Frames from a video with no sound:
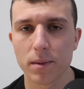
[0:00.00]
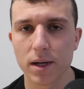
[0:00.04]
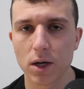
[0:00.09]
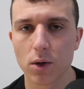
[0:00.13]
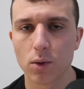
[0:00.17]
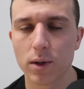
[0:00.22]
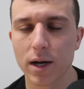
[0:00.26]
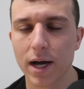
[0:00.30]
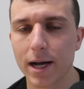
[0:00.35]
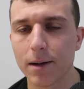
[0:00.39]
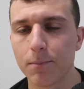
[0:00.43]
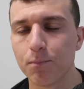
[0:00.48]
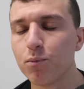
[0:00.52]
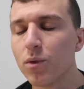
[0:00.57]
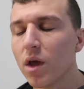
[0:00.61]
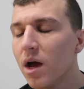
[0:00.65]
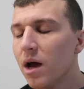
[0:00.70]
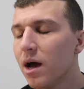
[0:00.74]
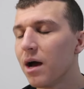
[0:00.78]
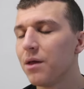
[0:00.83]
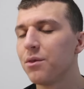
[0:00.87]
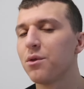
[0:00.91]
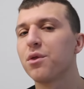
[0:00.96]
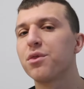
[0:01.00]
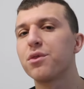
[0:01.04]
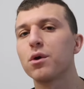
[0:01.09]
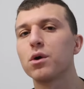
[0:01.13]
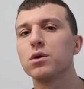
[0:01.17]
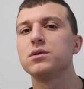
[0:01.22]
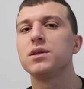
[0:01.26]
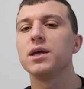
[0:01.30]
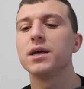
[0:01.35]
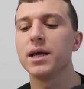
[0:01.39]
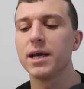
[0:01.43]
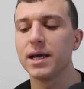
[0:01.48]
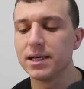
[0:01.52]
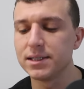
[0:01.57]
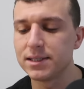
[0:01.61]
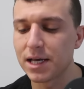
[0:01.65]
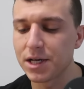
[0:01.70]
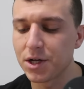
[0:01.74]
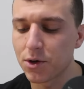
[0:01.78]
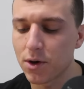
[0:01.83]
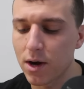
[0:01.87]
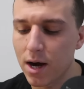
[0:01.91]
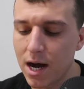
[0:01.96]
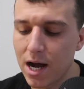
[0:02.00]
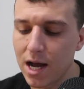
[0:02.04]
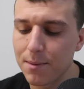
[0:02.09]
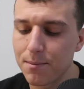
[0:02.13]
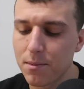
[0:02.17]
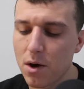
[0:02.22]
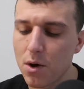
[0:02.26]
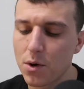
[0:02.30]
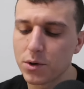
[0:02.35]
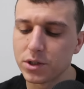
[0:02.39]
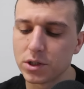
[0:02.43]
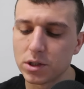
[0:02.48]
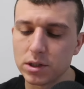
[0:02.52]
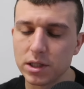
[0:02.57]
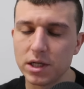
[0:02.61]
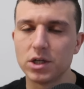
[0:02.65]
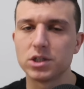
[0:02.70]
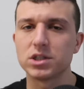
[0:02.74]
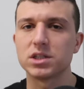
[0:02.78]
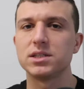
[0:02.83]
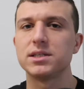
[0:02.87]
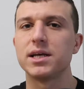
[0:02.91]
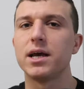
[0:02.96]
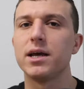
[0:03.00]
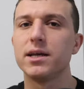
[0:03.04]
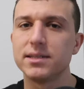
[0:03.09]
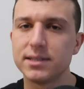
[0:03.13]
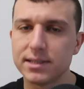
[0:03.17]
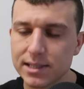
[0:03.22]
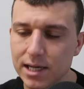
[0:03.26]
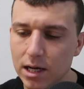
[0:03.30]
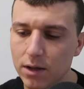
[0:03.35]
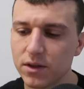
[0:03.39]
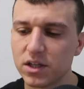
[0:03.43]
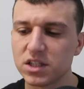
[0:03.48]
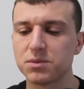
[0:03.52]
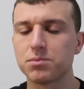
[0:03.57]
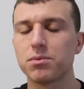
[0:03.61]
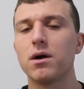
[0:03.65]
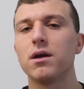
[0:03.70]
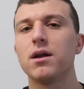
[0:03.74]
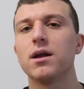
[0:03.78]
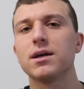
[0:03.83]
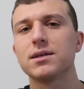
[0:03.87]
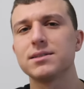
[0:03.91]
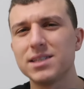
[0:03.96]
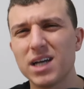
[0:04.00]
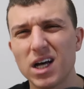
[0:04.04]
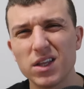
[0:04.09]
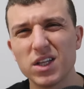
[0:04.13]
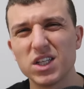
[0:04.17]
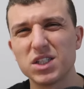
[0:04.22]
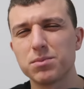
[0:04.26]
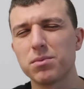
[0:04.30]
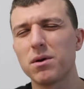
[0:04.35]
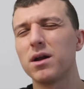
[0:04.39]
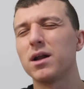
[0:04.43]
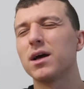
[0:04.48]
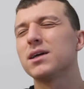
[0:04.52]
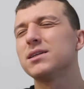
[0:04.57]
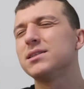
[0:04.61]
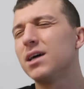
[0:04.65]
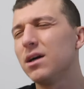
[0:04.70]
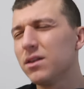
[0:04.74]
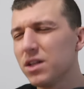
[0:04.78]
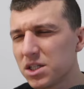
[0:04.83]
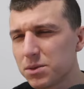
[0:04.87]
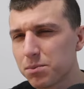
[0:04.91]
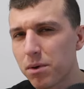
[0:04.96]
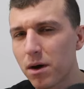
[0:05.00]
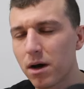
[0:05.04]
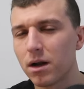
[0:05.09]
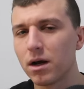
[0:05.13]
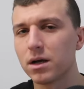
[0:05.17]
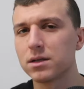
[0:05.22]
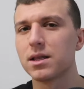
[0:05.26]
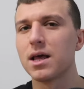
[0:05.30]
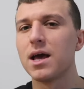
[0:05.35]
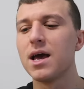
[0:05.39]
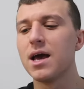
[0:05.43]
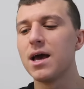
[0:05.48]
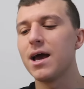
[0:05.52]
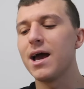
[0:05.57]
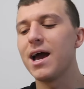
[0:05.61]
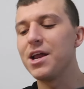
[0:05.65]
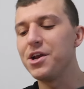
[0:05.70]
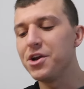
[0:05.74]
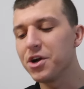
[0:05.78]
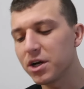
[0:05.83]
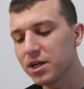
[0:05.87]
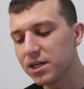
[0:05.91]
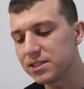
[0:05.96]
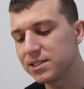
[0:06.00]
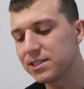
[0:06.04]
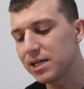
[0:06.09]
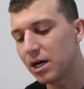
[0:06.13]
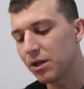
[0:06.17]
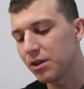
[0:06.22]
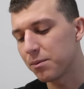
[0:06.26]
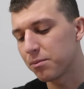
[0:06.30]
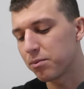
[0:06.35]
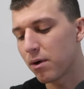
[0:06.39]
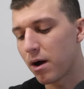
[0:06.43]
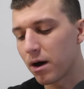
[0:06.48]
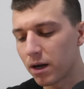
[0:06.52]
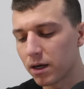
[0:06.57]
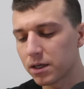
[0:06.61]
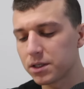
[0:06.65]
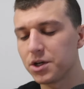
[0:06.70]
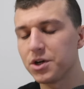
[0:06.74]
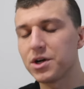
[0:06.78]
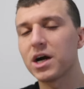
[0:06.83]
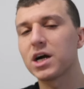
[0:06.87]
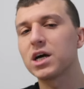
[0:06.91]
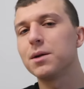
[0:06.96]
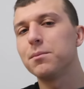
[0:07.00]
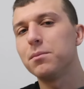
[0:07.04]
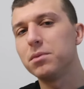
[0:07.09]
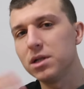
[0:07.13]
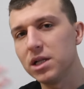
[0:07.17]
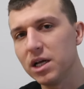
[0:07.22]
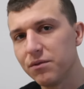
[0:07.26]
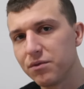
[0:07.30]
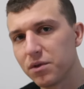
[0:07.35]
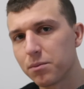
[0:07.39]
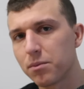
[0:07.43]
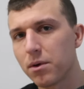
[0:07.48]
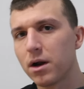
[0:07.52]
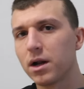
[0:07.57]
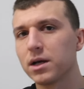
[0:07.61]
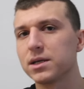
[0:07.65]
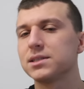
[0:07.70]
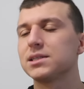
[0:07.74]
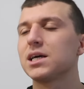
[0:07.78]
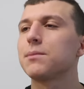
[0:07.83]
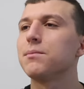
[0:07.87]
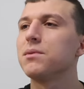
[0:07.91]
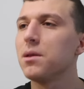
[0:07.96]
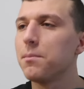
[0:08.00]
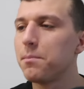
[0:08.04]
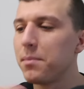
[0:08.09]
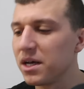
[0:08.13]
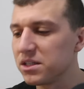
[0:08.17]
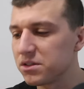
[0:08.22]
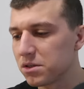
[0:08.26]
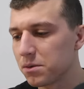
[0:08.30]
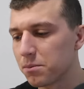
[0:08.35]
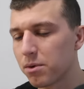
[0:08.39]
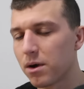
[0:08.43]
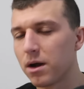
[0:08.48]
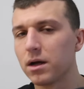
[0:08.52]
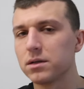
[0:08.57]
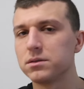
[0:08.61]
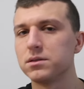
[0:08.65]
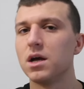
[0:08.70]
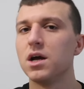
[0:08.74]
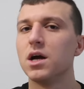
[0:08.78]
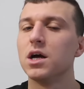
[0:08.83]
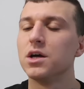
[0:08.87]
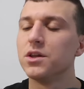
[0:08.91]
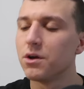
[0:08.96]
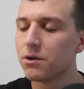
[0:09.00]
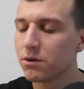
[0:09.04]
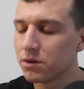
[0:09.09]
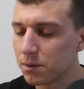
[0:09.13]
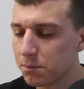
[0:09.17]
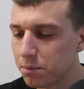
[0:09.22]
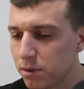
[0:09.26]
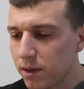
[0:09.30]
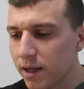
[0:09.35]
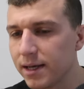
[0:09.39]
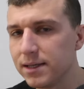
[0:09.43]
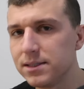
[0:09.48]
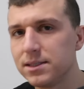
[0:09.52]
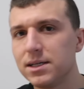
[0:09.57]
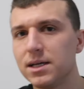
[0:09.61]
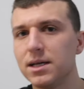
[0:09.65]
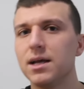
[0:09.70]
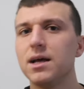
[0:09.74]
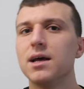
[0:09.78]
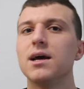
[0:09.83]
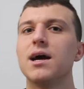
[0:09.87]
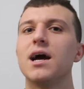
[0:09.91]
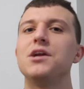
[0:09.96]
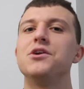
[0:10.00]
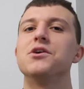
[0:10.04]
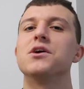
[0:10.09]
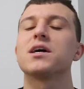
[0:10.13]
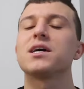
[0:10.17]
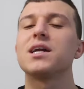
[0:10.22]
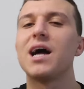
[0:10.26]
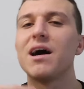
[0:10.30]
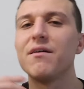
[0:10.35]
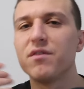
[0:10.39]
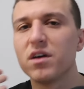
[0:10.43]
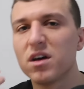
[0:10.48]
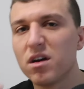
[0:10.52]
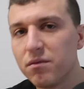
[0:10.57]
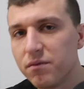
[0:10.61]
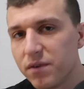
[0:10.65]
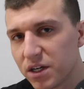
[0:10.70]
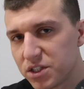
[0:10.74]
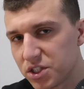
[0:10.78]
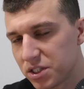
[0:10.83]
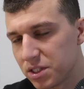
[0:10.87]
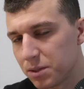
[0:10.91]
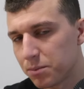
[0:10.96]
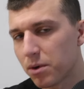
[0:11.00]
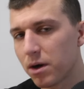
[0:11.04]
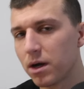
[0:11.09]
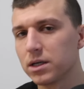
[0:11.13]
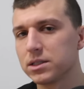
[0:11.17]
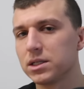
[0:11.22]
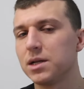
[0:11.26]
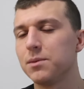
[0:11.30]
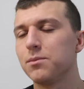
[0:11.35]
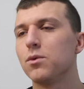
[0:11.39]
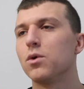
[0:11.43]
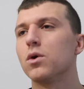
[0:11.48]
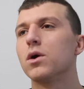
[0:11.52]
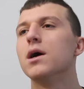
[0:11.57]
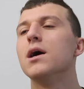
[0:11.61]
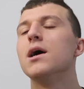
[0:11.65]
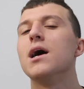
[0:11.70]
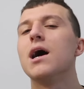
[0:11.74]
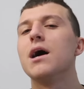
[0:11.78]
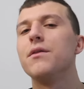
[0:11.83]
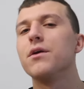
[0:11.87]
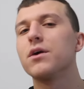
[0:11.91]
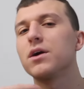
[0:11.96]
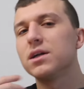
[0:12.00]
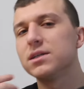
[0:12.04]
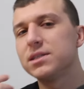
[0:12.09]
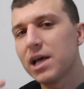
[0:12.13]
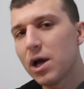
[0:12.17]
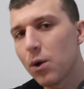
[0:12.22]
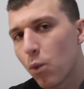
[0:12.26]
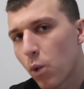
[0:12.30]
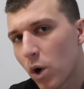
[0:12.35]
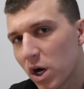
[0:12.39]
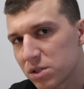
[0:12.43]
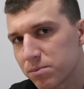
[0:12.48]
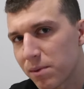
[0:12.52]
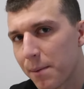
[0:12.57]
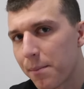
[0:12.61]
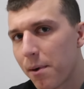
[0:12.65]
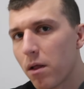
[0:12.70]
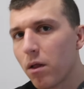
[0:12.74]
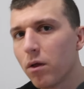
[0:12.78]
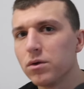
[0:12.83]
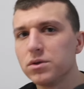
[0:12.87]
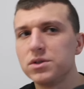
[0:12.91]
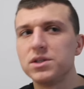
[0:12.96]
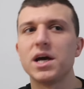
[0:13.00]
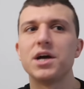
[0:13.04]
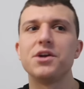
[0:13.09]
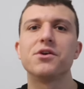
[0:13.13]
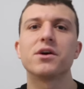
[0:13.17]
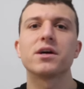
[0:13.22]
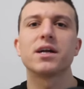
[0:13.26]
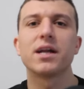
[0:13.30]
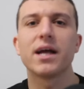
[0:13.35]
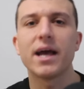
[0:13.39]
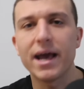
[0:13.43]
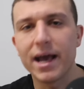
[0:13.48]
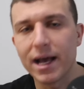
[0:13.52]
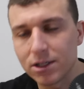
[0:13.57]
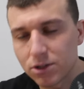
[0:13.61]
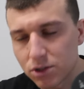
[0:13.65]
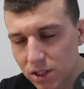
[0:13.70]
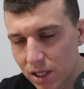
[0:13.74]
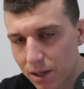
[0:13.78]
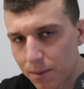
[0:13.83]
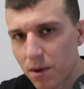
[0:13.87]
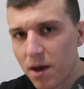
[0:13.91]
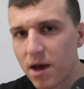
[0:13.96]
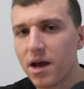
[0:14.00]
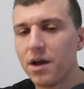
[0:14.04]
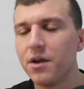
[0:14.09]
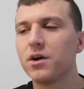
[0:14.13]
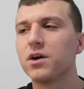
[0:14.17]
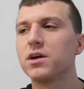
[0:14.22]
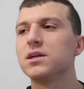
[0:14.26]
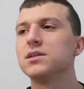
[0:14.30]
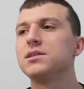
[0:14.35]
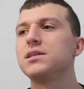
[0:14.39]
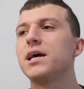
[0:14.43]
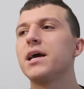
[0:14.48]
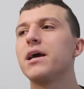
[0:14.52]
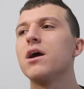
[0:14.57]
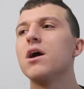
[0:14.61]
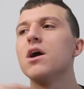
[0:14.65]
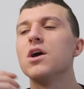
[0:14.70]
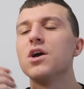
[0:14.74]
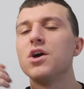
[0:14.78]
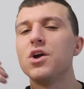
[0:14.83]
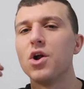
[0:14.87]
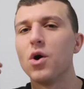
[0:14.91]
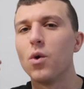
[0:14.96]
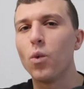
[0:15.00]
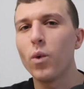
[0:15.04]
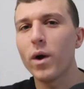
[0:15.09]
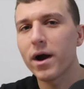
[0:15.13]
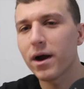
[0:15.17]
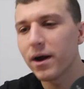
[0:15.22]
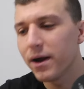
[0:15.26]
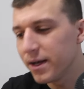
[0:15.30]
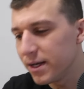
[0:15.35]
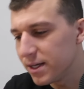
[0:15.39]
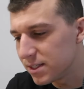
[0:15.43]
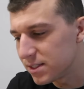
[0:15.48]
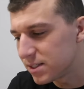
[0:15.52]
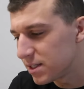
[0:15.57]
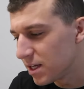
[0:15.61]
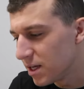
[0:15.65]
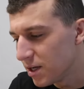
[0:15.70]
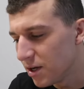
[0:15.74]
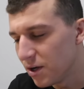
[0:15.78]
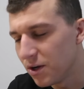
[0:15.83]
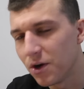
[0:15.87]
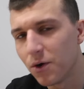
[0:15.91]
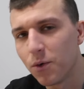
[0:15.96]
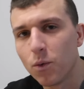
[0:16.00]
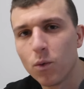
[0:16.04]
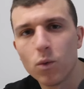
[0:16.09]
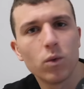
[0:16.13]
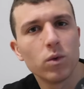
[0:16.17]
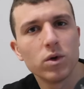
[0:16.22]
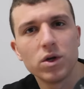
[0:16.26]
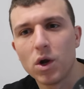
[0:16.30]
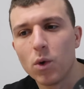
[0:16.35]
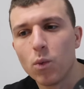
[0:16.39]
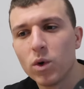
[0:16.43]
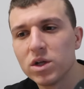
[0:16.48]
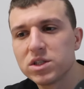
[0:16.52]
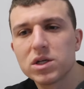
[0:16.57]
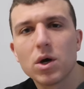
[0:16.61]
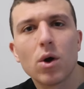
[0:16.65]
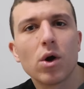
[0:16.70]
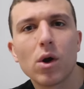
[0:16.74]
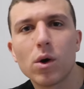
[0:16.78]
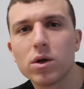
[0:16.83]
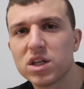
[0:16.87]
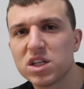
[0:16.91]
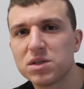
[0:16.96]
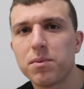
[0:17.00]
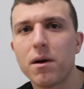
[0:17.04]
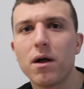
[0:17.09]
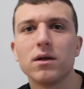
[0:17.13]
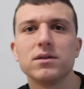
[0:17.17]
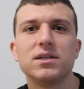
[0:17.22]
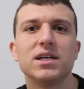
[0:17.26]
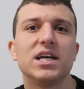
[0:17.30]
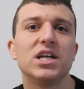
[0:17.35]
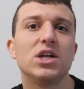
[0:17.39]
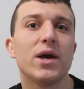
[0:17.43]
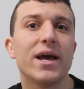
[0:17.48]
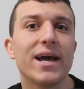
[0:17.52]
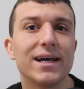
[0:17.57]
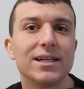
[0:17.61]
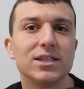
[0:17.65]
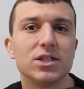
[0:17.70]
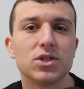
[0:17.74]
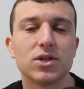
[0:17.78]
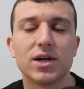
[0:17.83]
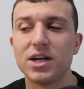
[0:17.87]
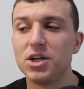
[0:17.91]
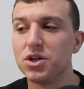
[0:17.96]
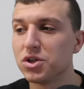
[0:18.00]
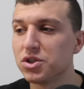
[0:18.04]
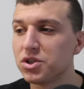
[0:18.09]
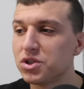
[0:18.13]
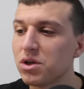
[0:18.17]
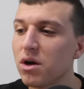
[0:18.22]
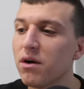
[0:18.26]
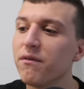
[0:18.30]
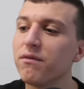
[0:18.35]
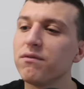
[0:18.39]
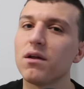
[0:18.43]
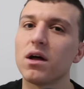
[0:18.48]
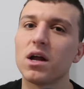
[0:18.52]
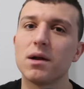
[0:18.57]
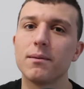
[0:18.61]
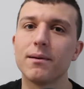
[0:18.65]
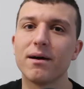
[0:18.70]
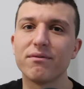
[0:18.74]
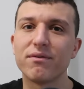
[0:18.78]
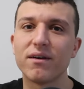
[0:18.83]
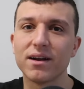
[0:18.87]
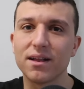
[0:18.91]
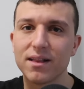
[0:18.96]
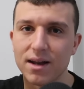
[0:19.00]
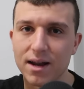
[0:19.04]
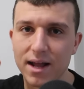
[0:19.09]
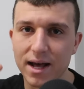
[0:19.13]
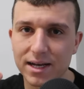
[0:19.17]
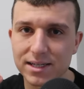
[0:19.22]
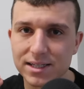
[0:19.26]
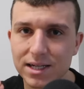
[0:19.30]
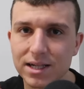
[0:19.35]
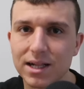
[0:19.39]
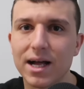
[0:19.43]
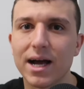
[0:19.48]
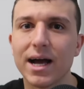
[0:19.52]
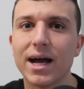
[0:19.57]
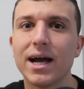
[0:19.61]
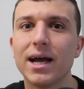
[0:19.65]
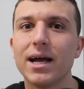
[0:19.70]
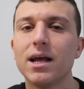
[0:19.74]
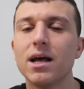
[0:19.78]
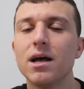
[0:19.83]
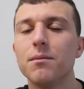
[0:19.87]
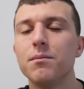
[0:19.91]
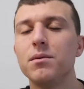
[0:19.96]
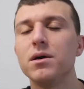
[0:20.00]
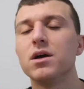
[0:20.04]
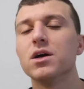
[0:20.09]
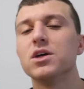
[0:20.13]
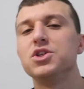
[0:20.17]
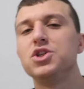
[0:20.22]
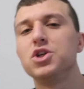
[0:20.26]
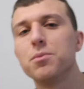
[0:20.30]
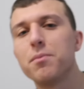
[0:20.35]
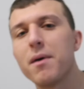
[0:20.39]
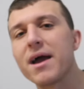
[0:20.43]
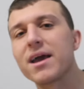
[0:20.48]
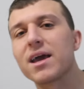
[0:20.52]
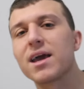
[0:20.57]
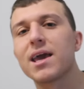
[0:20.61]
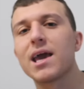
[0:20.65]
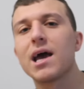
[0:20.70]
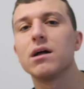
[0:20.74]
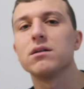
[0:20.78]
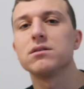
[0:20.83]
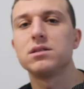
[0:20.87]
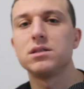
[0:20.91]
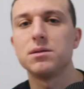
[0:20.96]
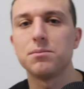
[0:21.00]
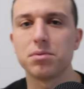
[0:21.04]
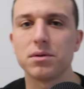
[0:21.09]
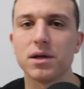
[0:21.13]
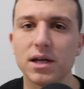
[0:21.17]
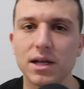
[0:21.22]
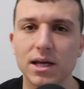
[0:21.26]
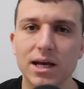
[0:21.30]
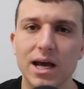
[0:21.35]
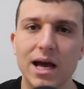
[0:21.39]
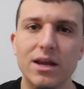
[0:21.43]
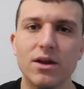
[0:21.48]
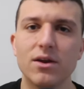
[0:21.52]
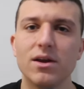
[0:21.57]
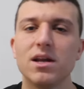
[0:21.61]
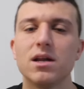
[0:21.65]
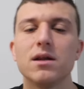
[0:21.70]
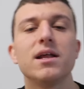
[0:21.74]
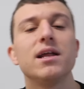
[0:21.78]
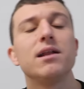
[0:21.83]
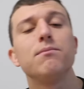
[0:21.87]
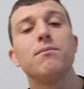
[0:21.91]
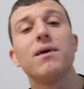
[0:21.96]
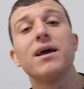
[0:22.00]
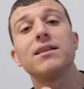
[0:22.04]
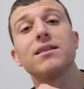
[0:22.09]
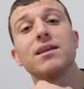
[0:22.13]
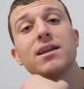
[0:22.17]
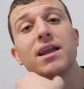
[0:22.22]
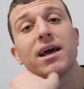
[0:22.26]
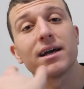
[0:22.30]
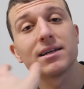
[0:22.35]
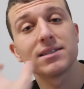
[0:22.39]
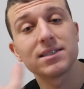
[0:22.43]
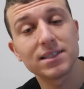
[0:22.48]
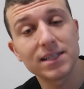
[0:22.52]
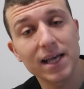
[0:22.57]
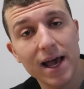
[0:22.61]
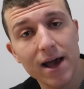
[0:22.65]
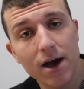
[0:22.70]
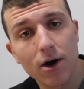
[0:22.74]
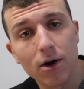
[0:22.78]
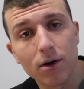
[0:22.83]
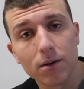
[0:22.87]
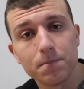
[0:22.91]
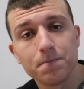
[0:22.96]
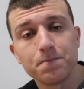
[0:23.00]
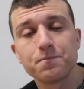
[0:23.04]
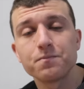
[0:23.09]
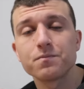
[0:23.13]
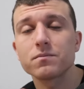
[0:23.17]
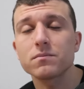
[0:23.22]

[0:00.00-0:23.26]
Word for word: me, okay? And the third thing is that your IMO, your leaders are say, sell this product, sell this product, sell this product. And you're gonna sell the product. You're not gonna believe in the product. It's not gonna be the best for the product. They're gonna place it. And you're not gonna have the conviction in the product anymore. And they're gonna say, where's my policy at? You're not gonna answer them. They're gonna say, you know, where is, you know, you know, what's going on with this policy? Can you answer? And you're so flooded about finding the next client because your bank account's depleting and you need to make the next sale